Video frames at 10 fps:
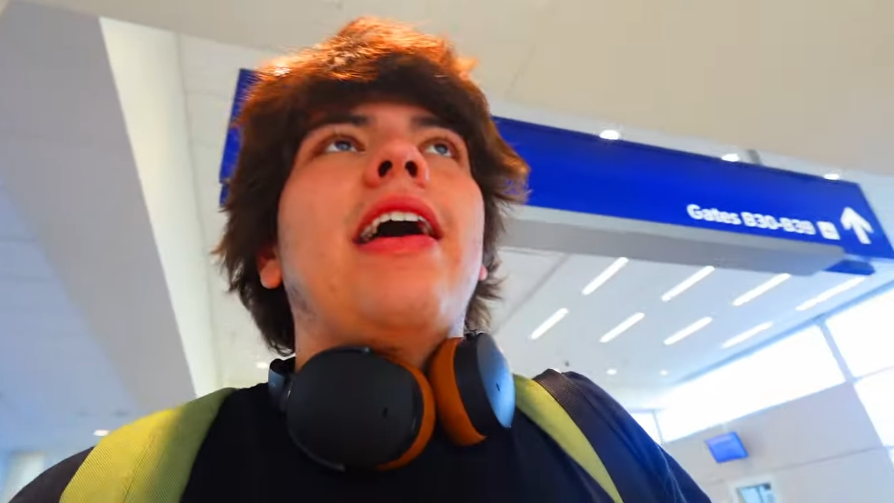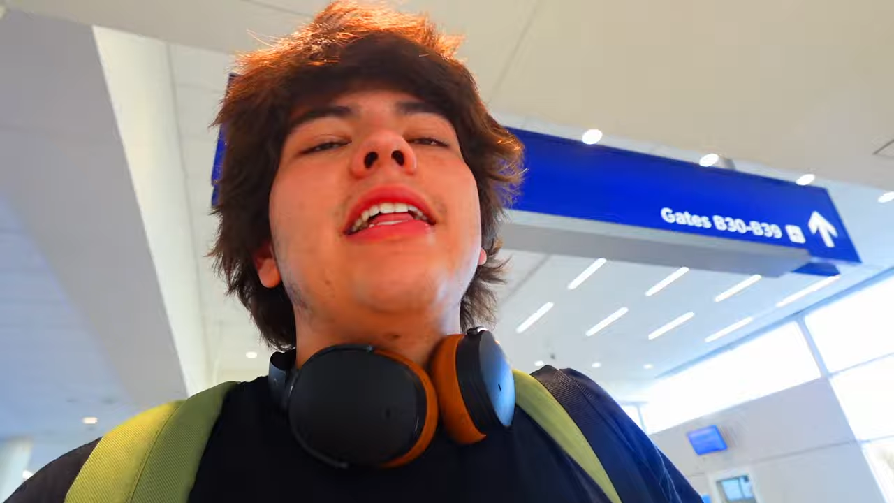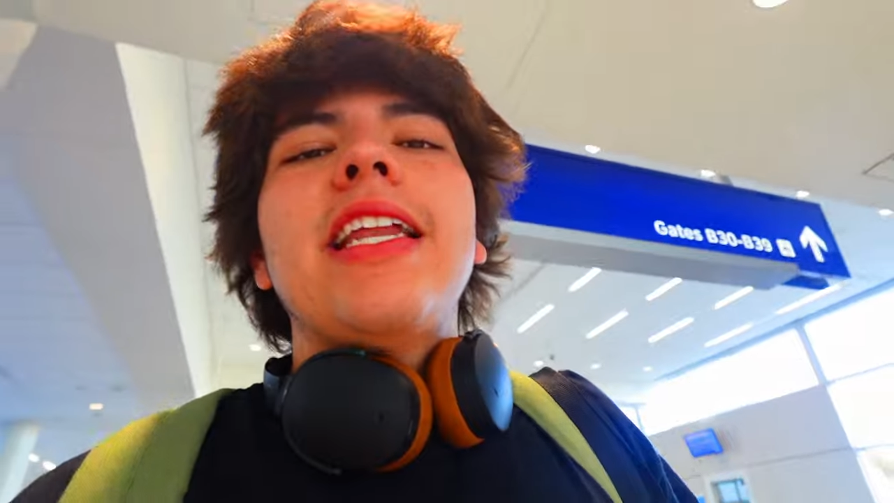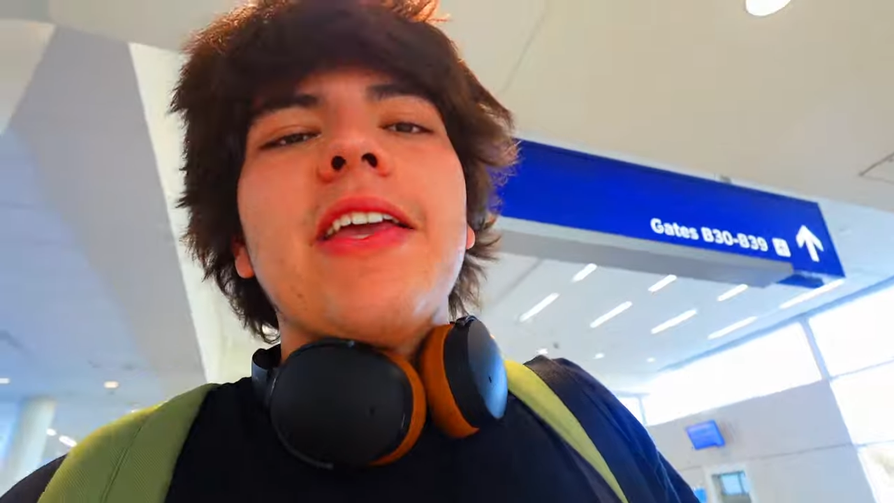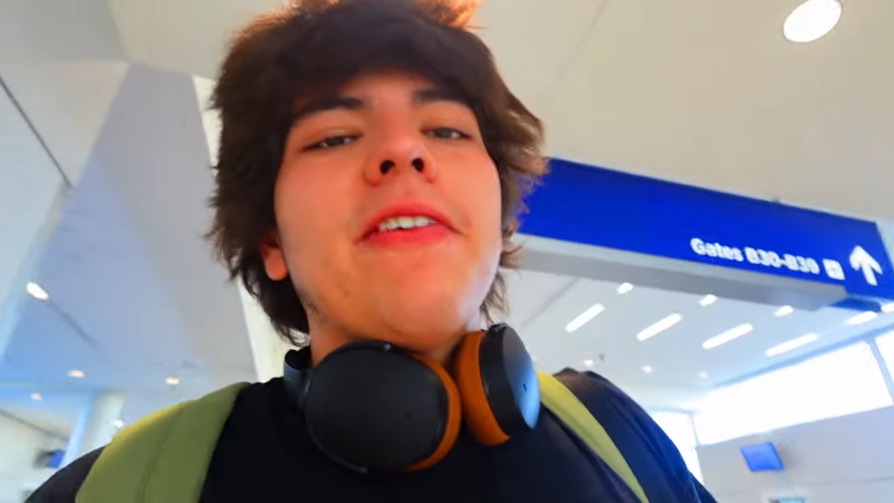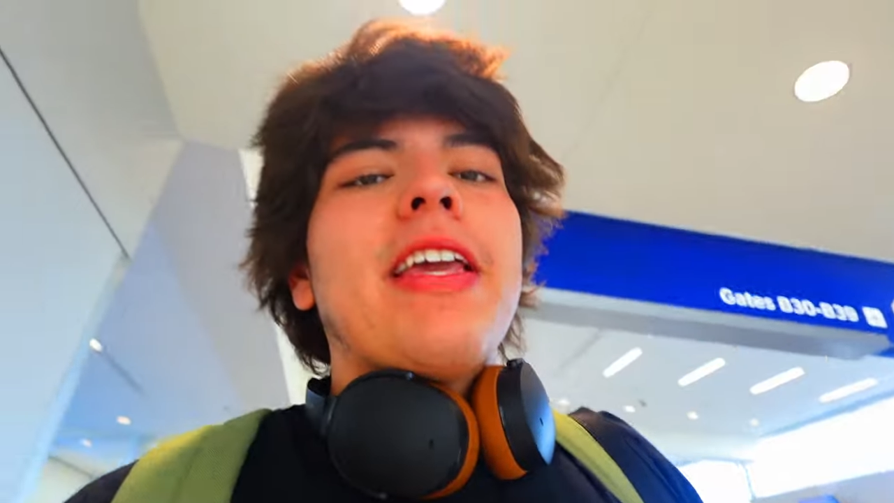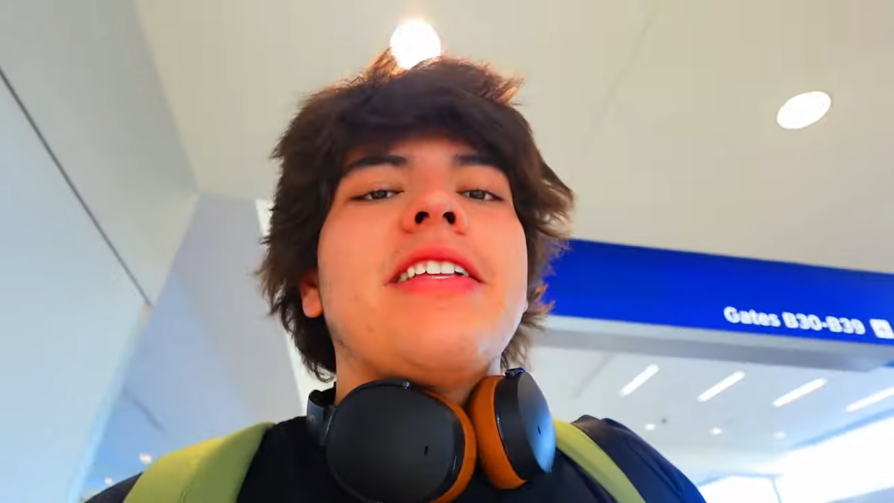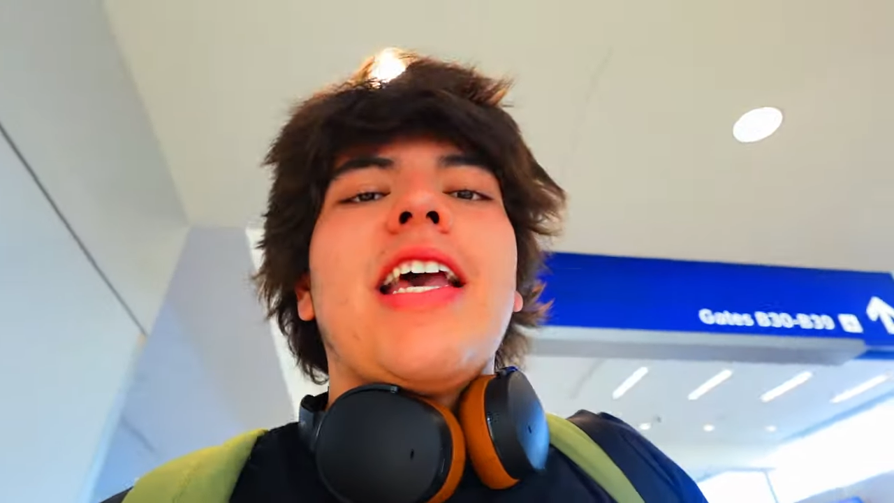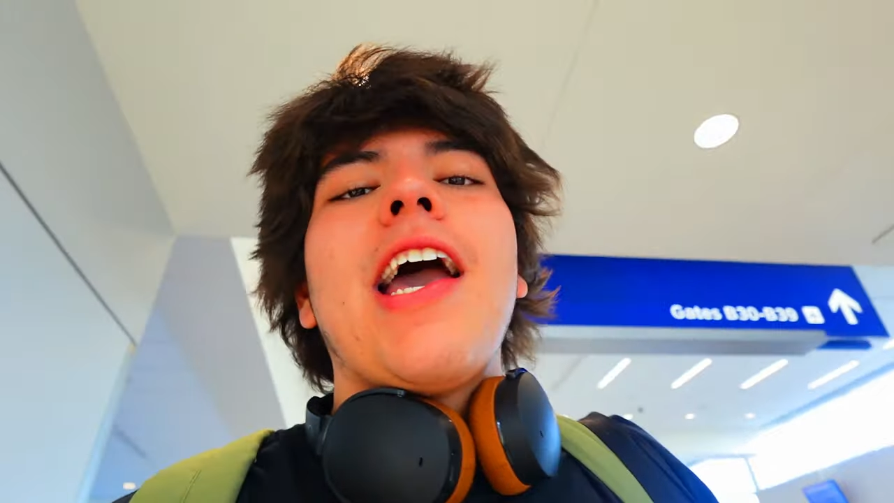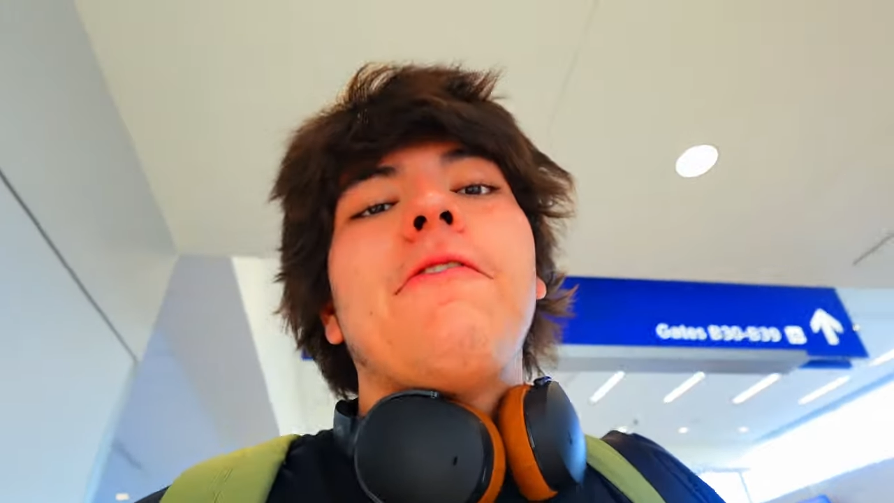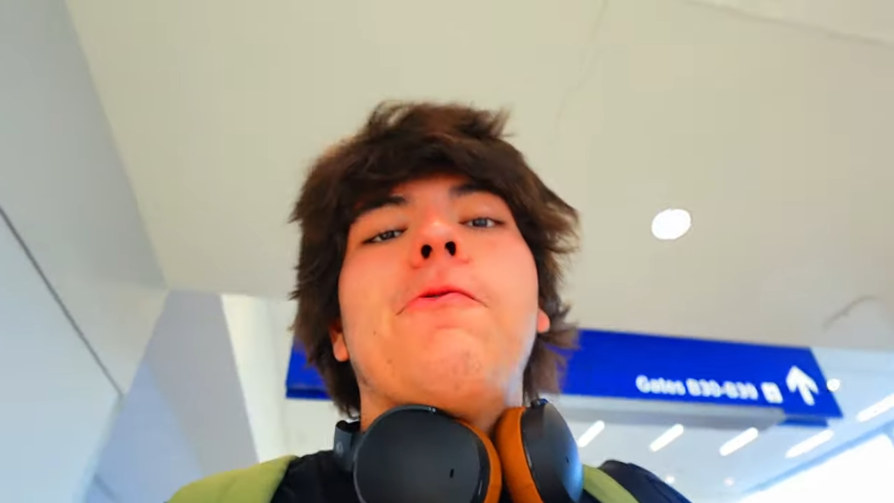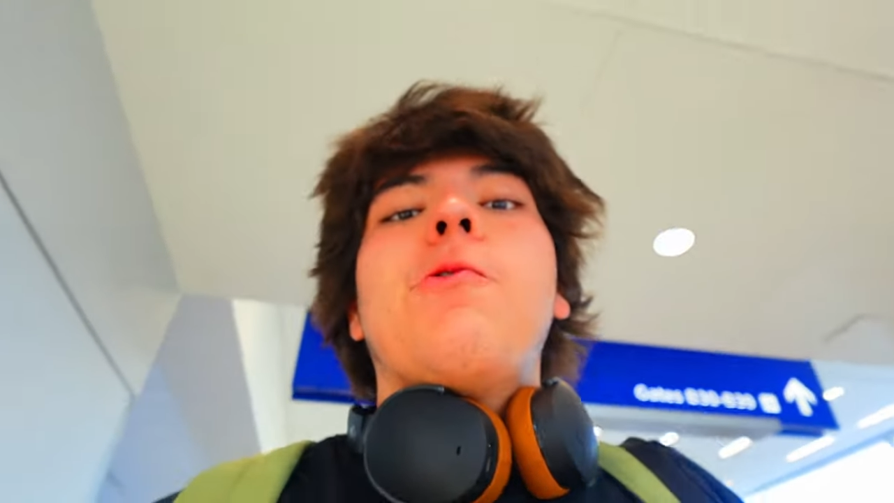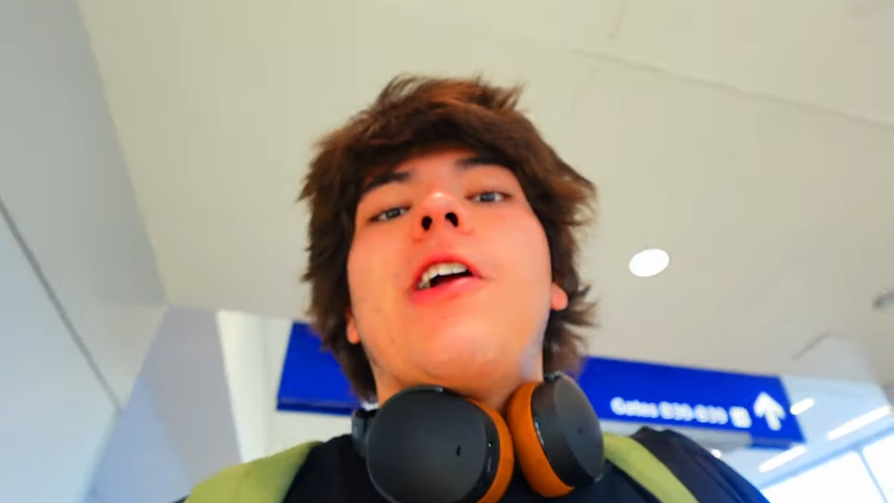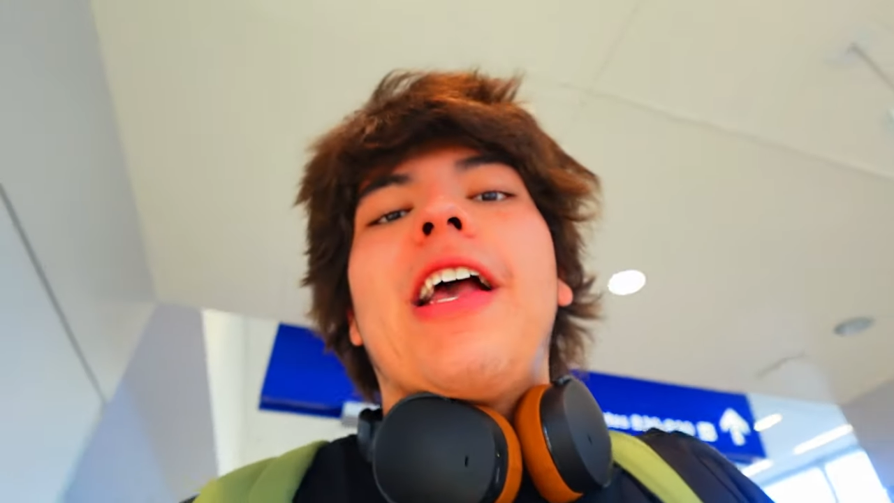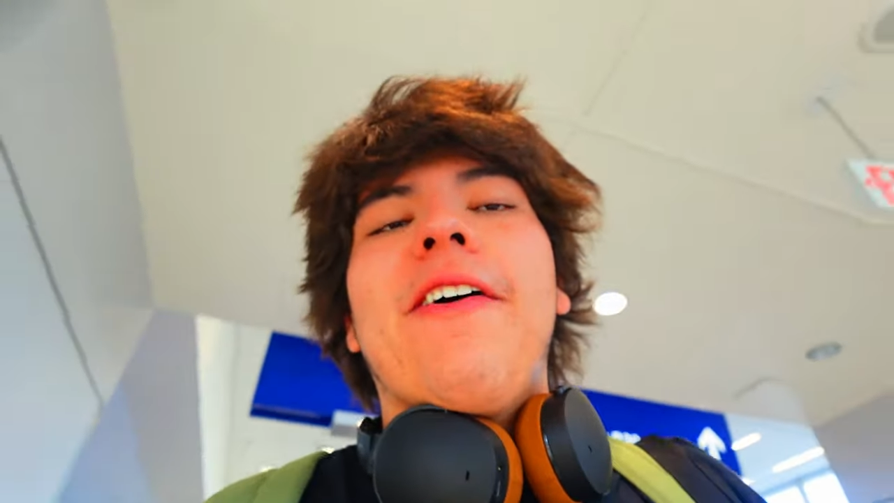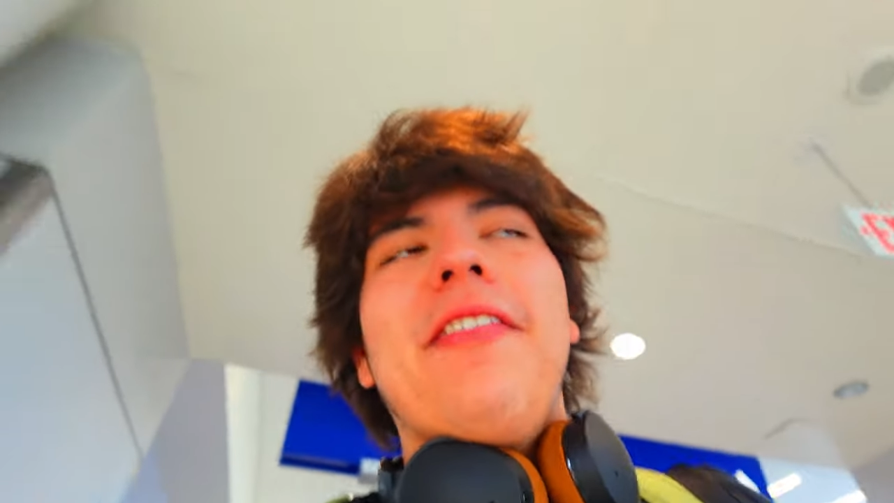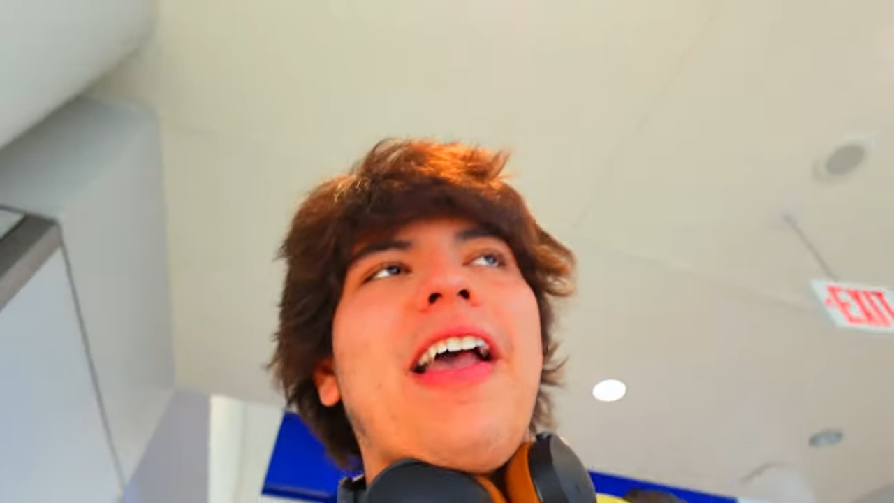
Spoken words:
I didn't even get to have a word out.